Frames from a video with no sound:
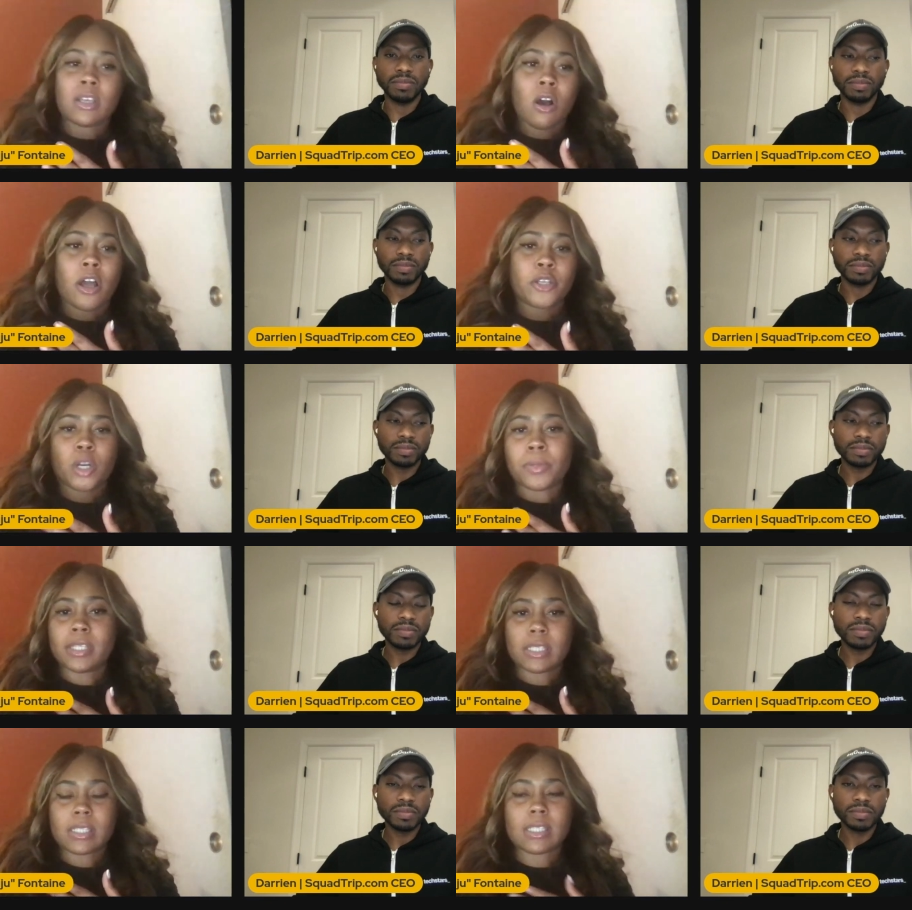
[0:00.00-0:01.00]
Speaker 1: on your
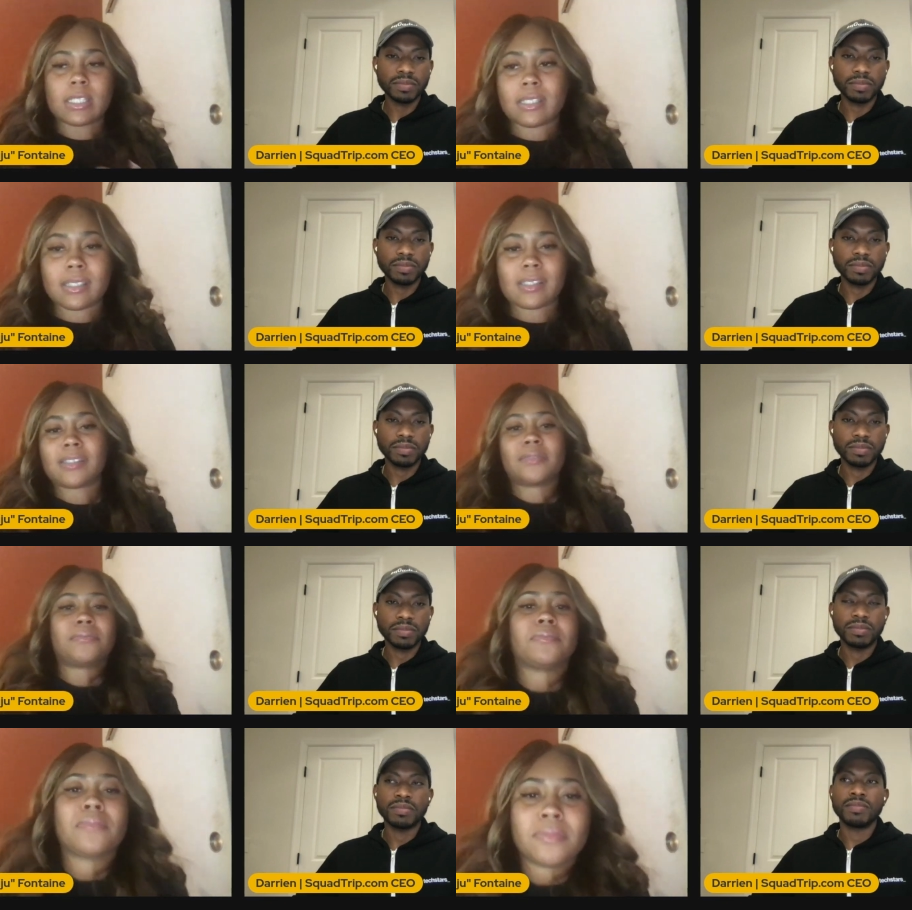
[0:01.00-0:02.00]
businesses?
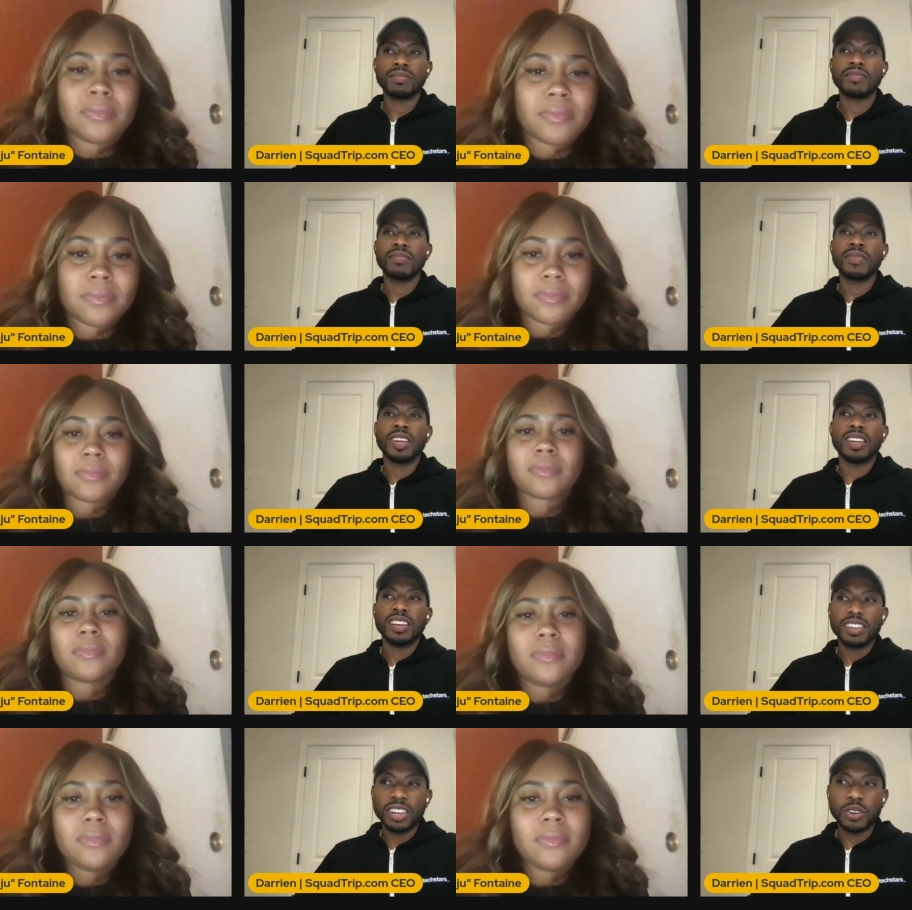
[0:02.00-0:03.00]

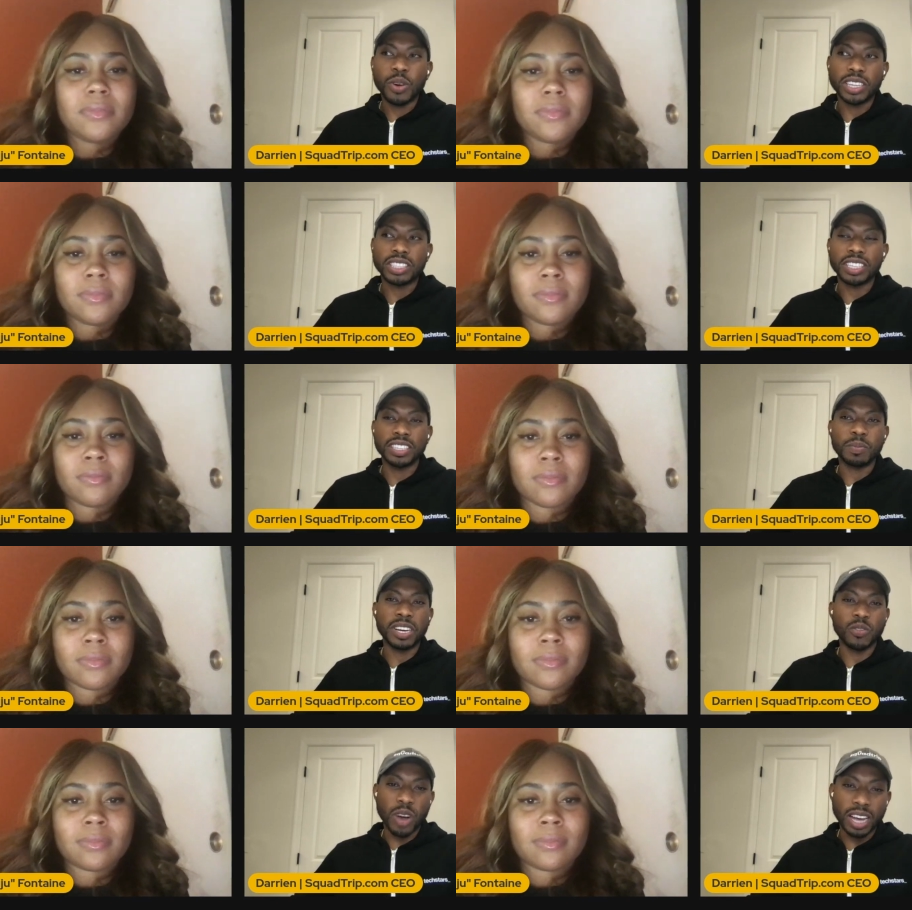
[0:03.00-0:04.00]
Speaker 2: Good question. It's
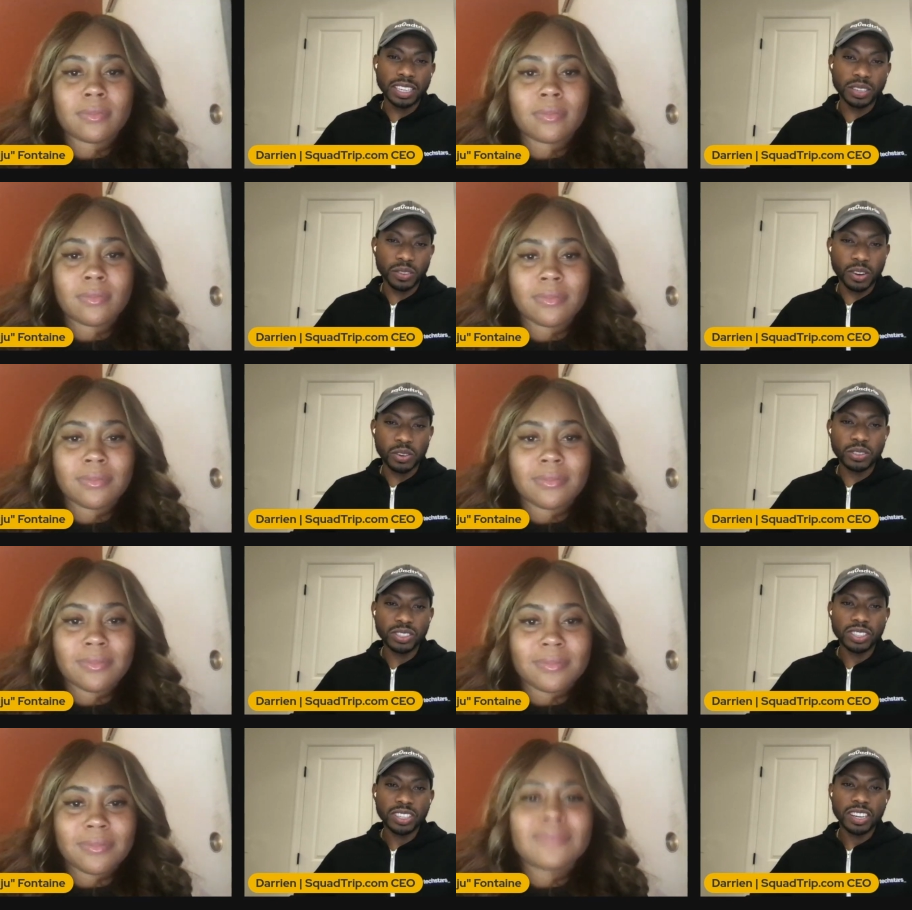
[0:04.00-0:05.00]
been a winding
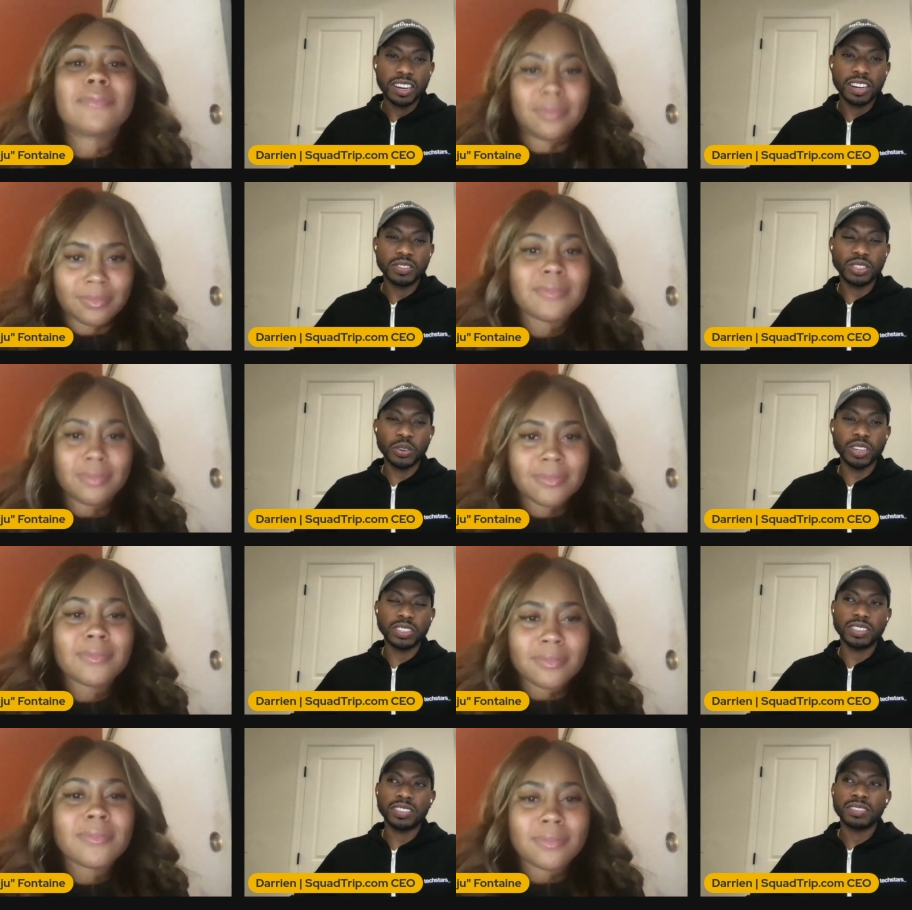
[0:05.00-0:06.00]
road of
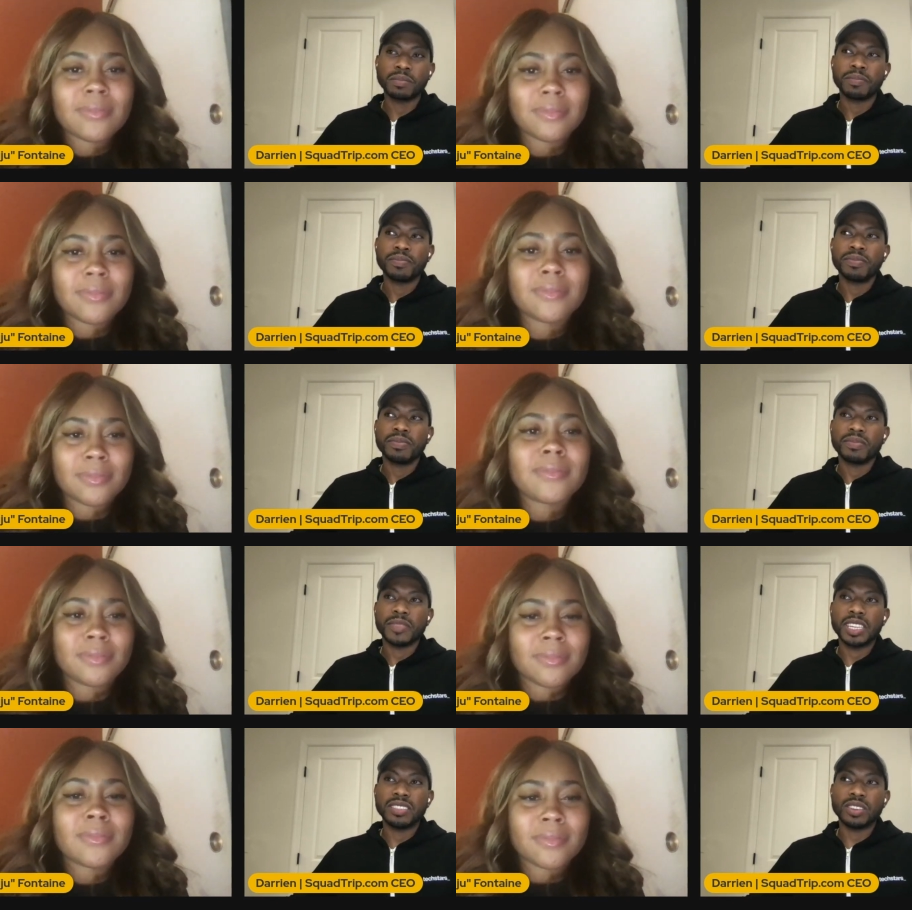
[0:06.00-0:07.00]
sorts
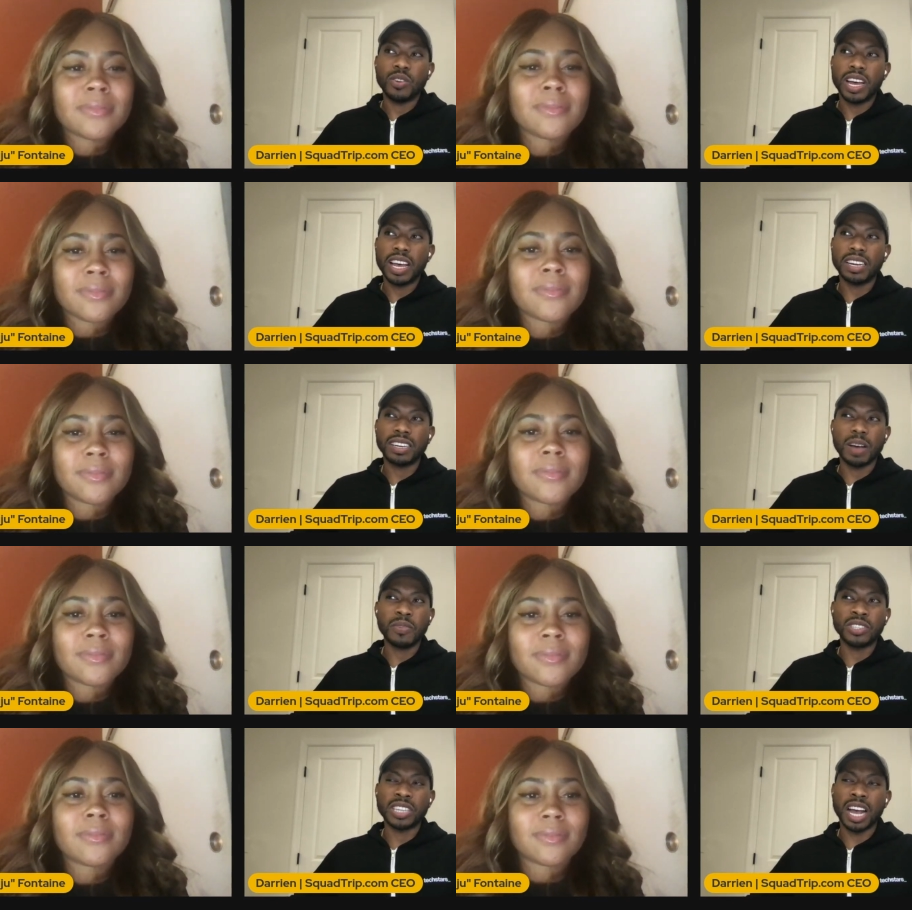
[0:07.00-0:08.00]
so I had a
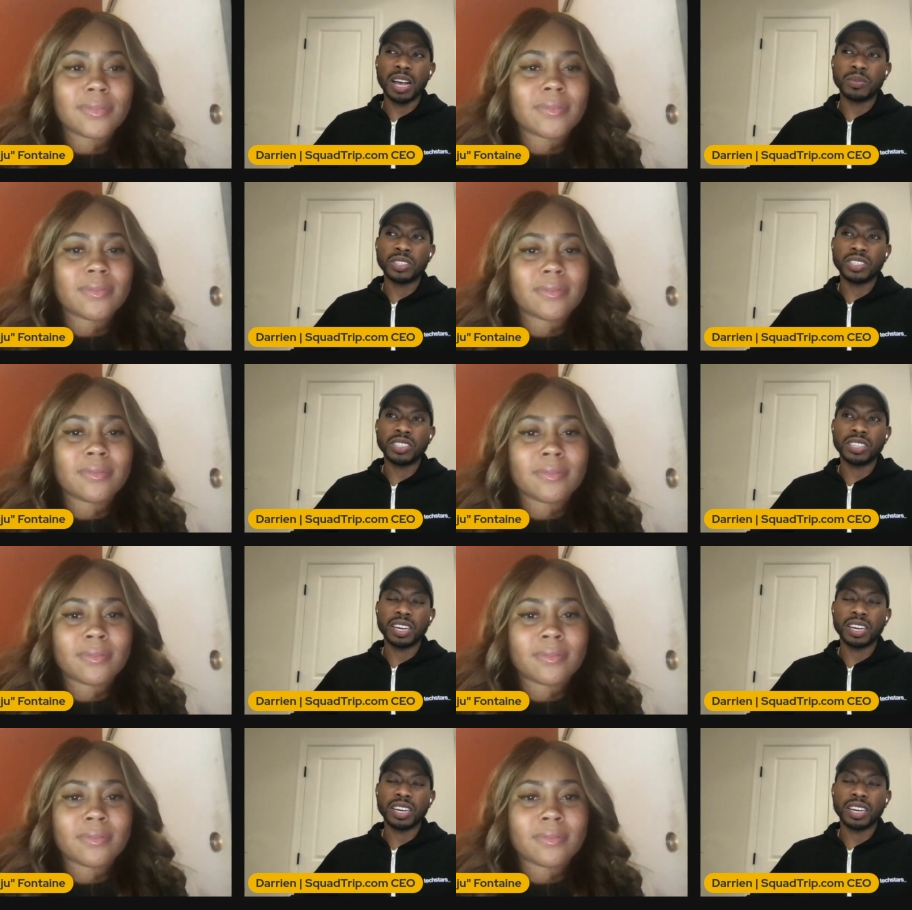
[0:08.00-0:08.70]
couple of jobs